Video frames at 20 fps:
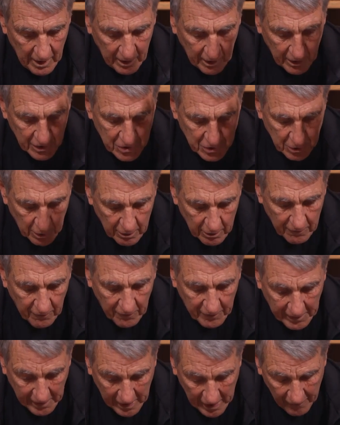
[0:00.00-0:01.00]

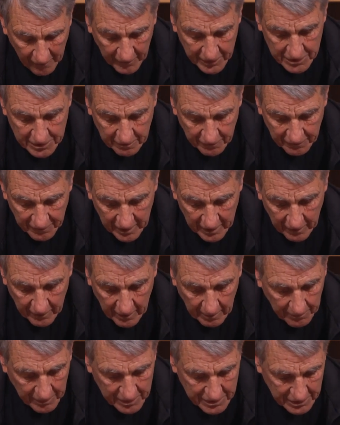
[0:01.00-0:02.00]
Conservative Catholics defended
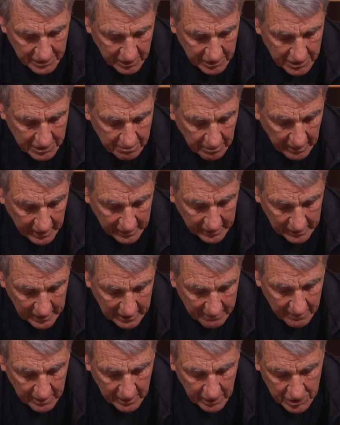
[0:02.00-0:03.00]
their position by
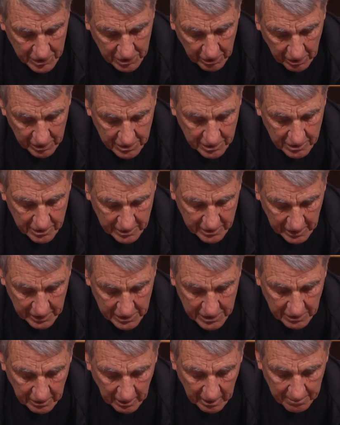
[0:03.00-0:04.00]
claiming the church's
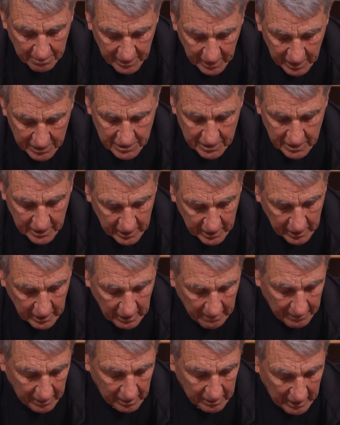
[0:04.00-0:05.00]
teaching on peace and
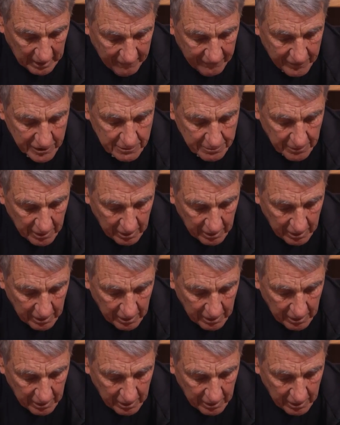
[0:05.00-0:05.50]
economic life is